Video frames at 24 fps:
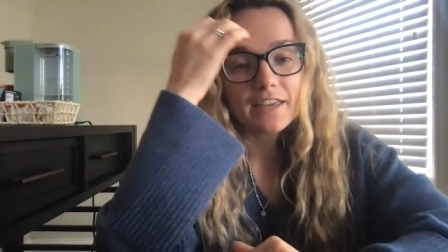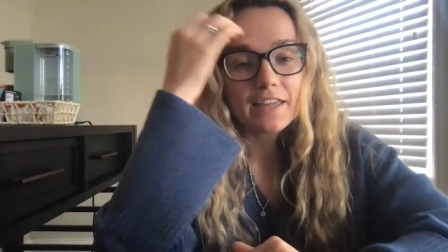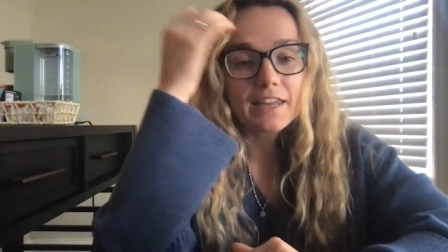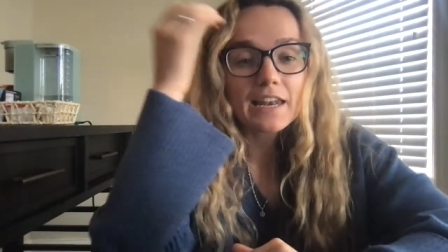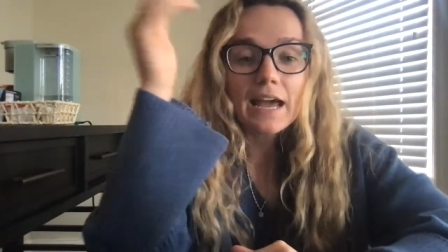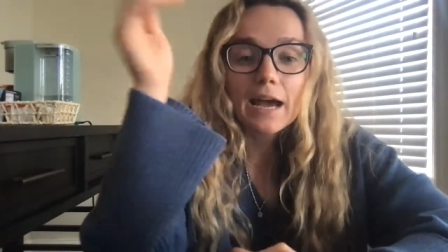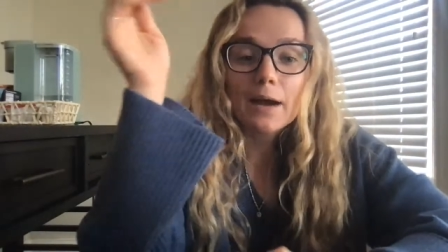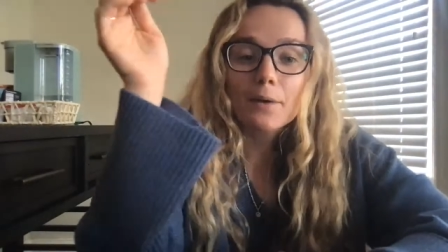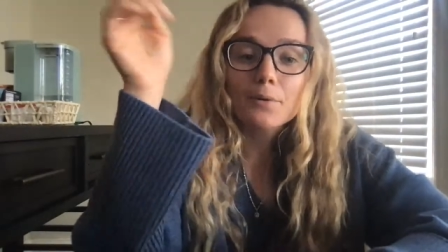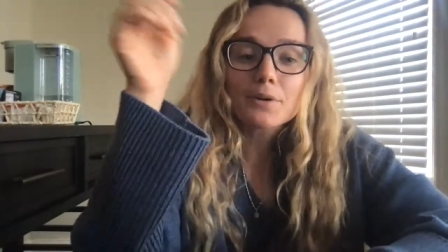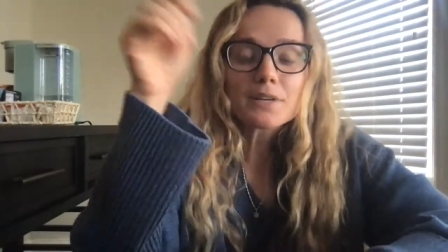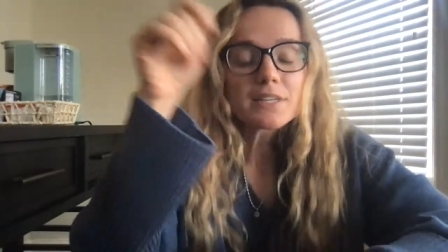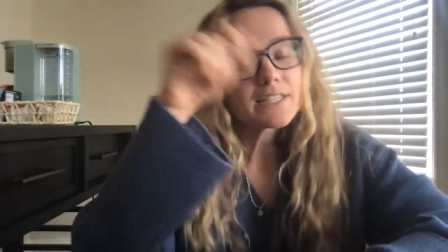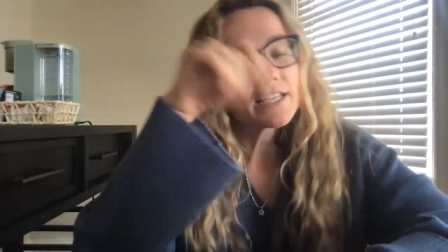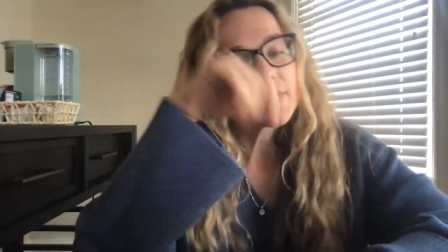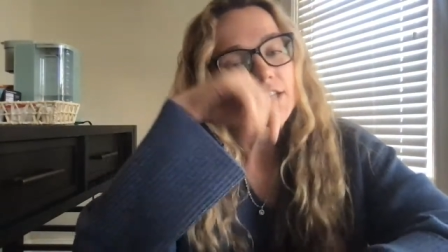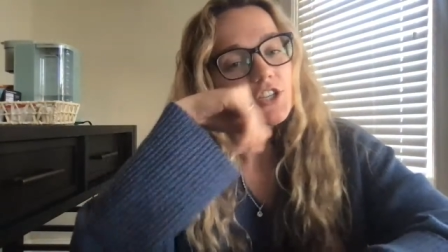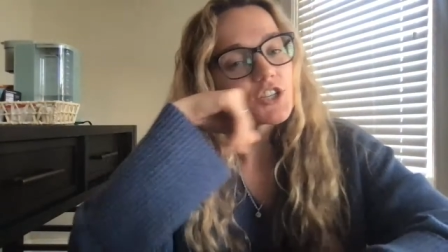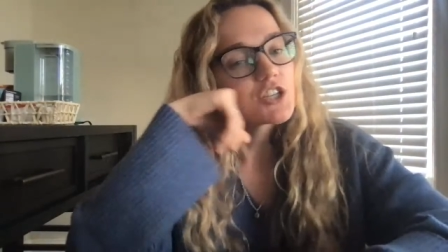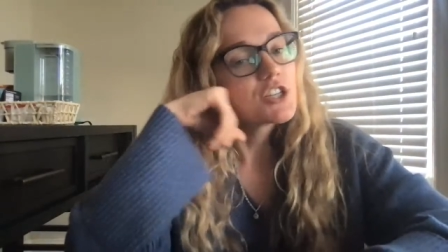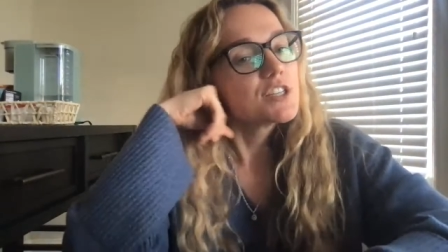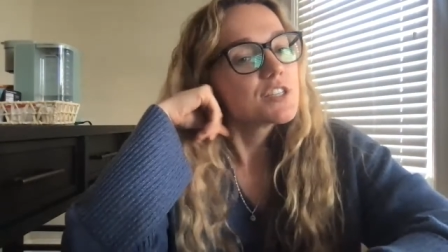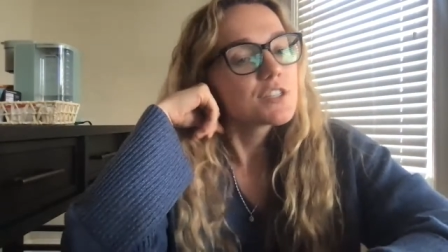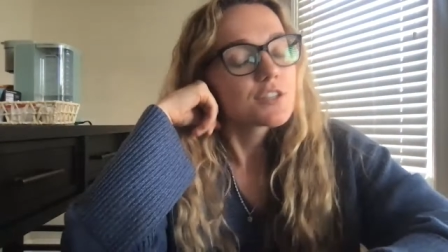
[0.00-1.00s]
an hour
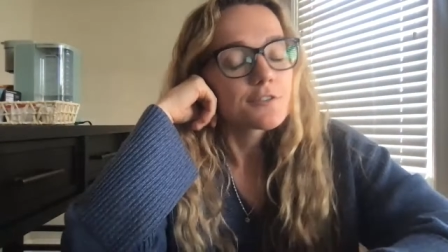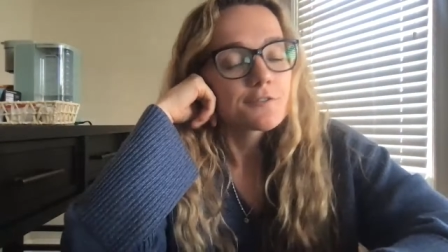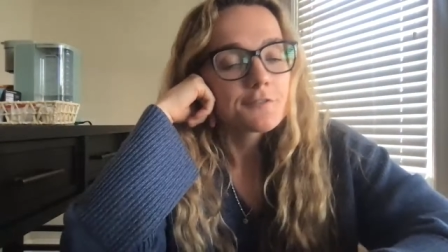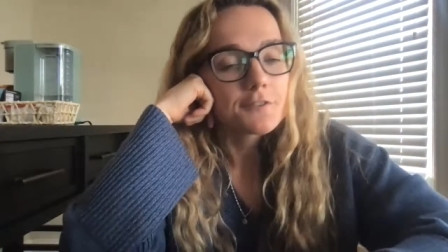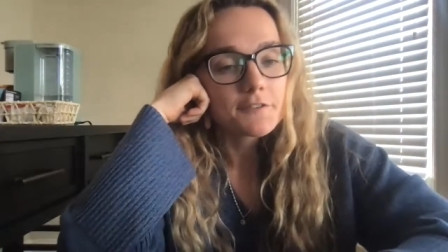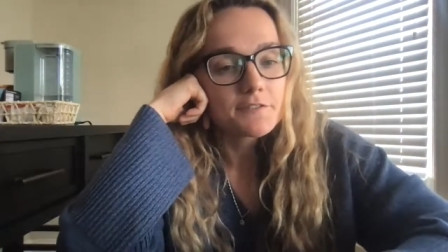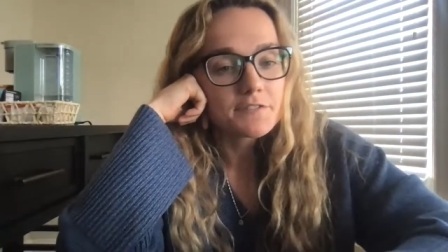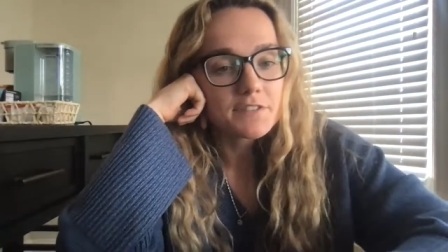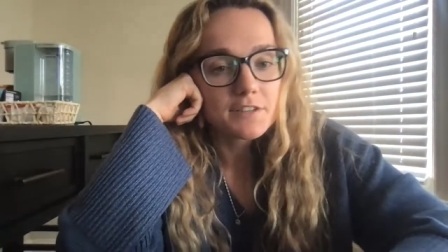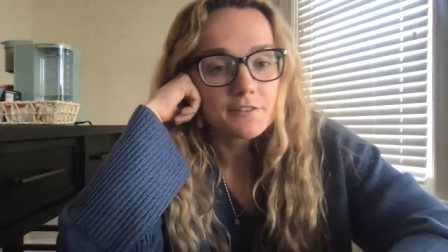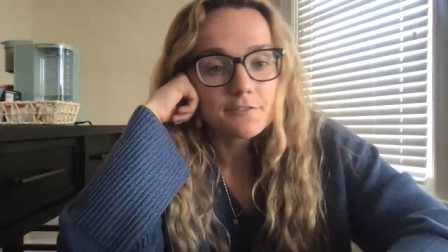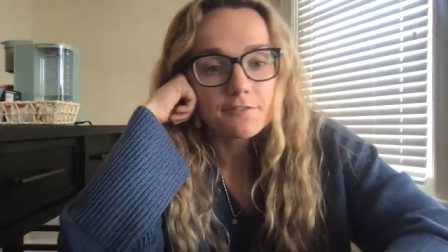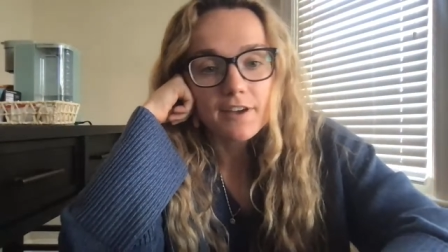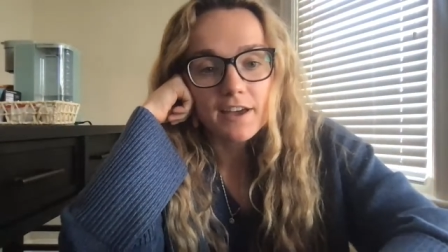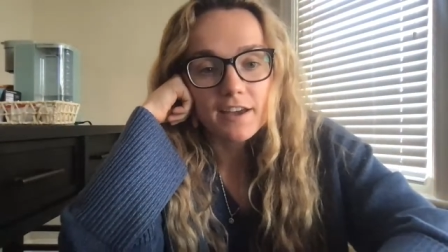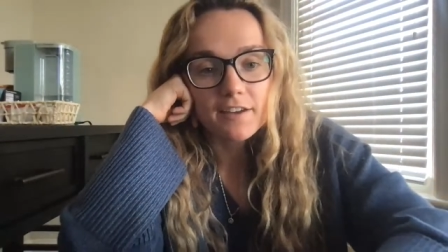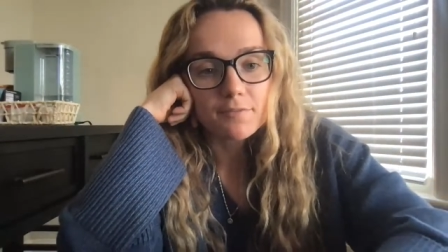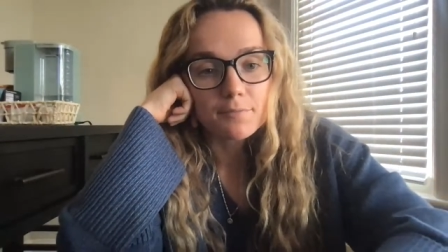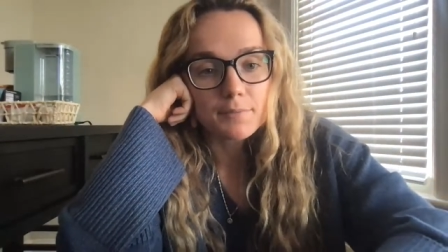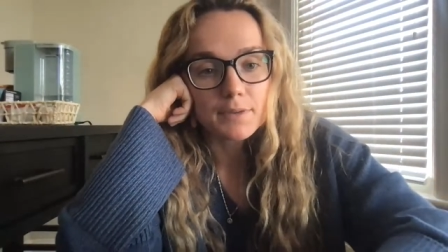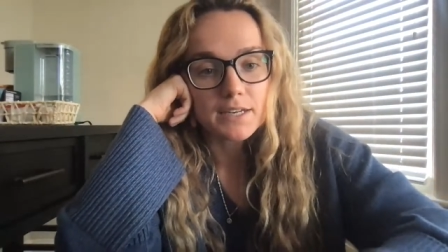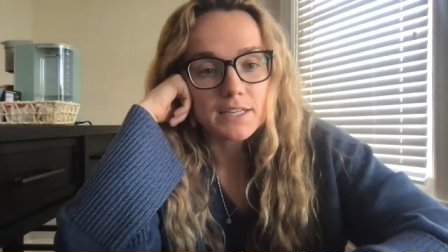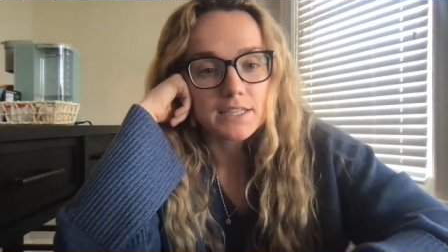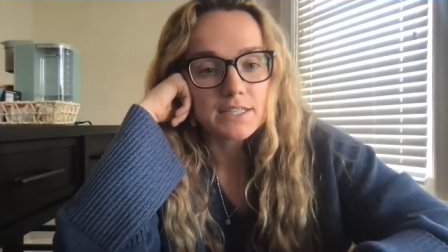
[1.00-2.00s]
sessions or
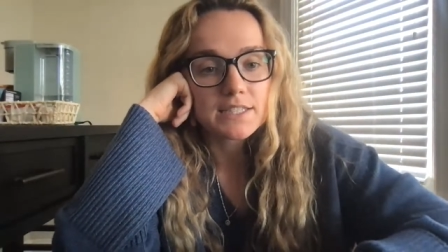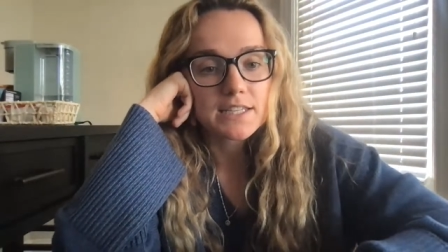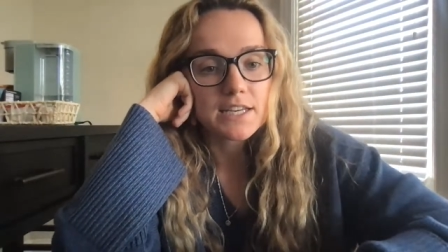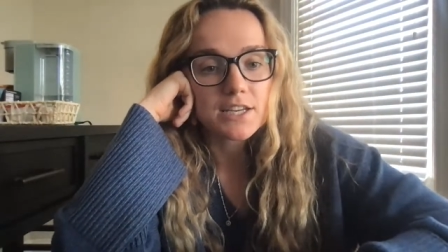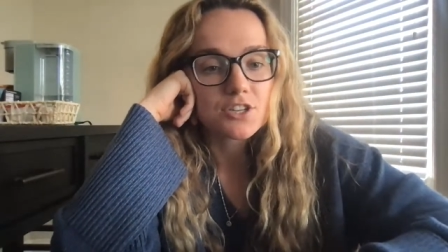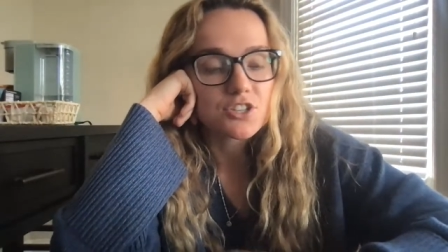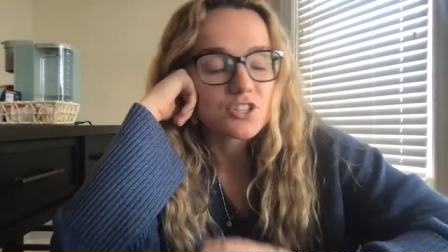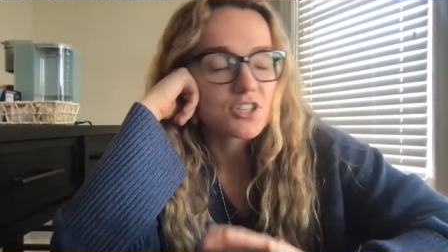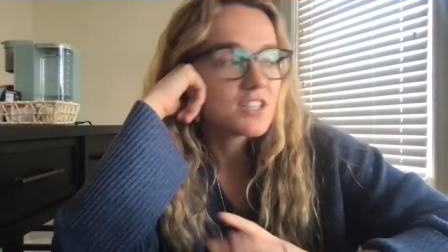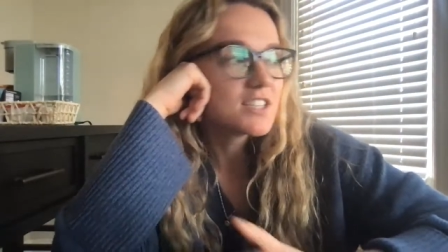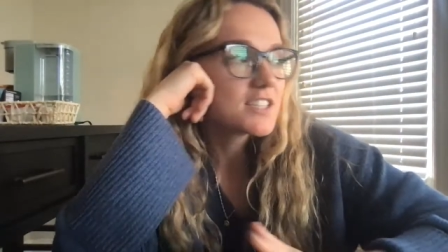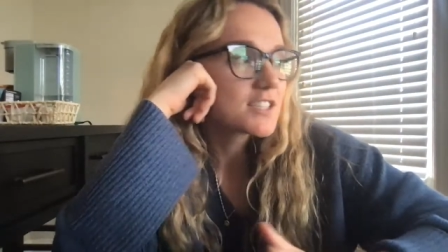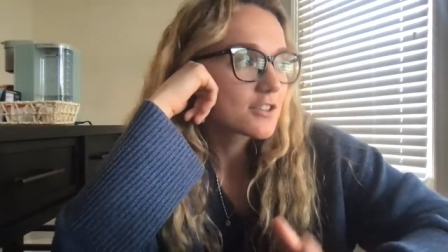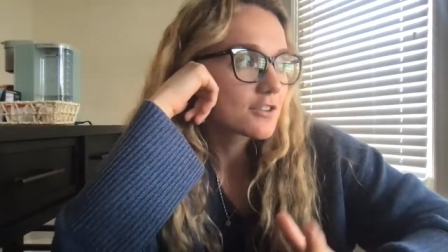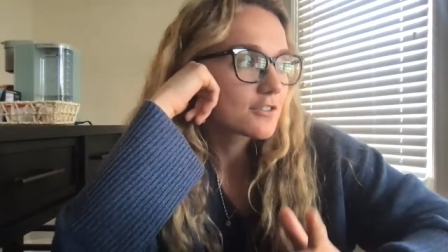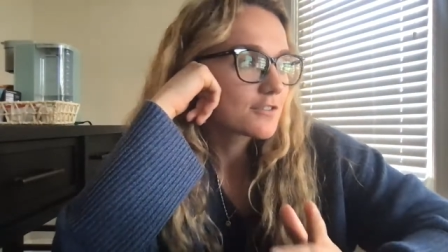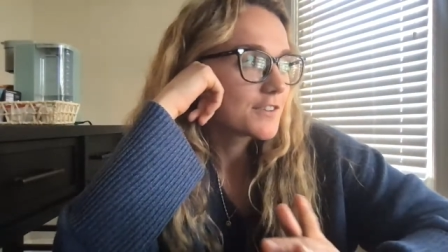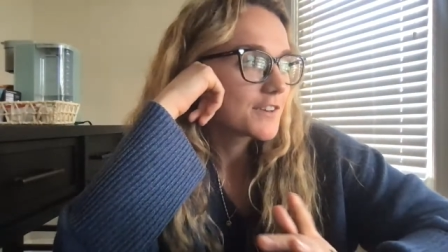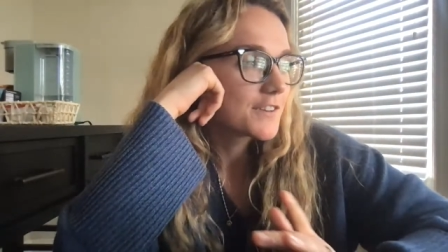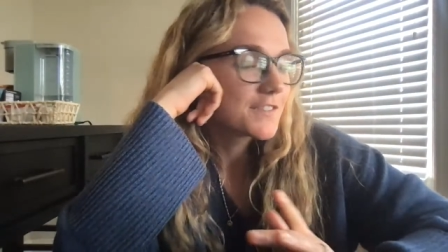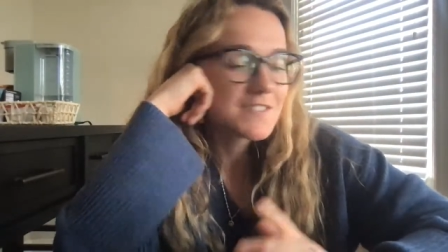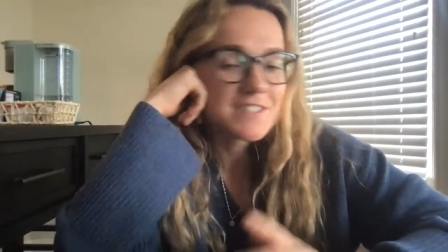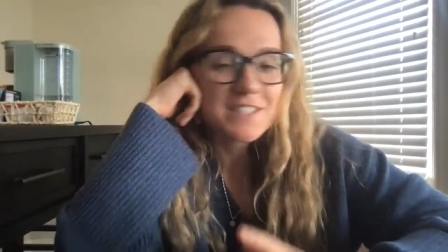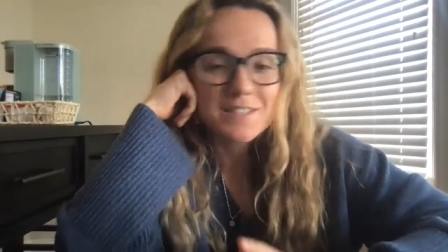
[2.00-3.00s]
55-minute sessions or
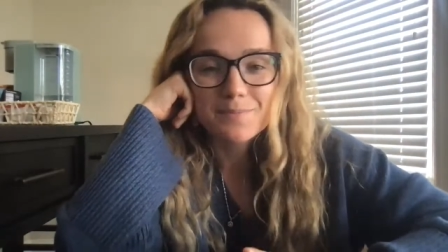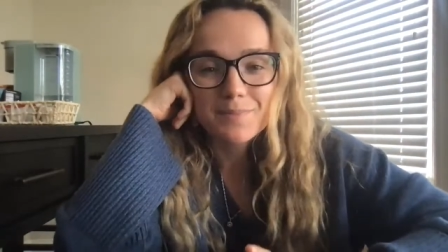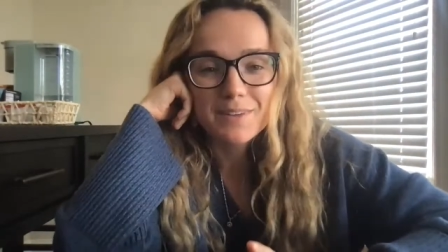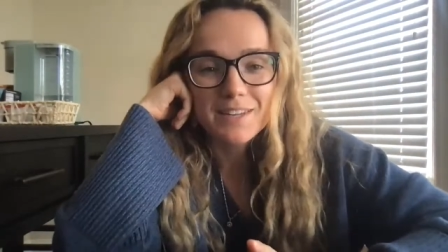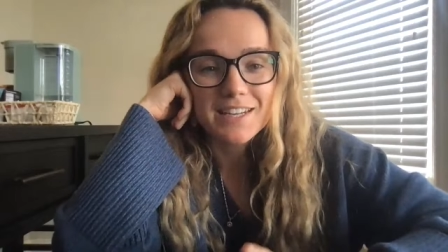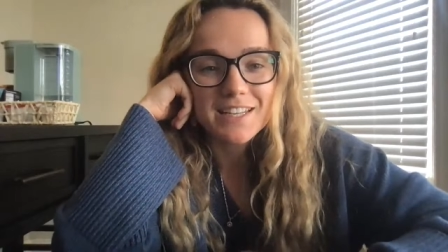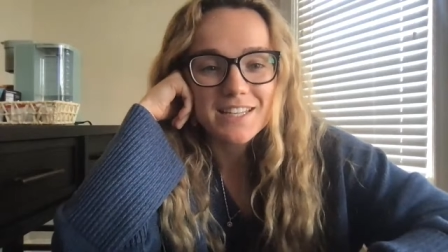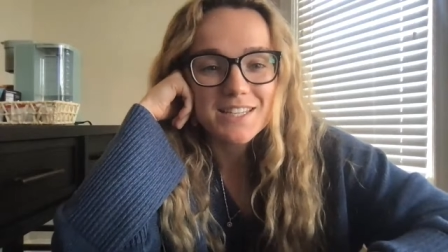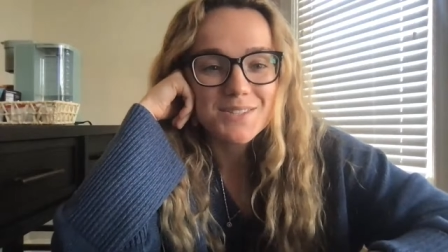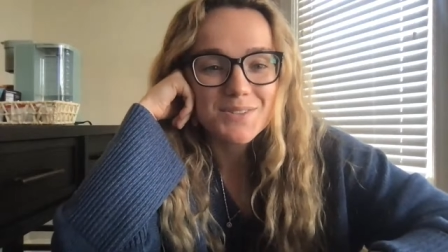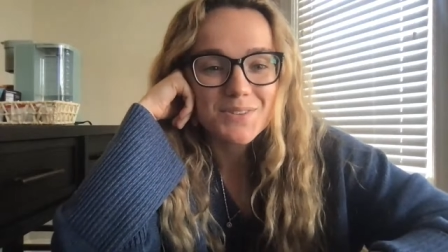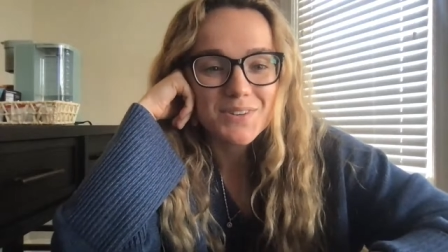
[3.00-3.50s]
50 minutes,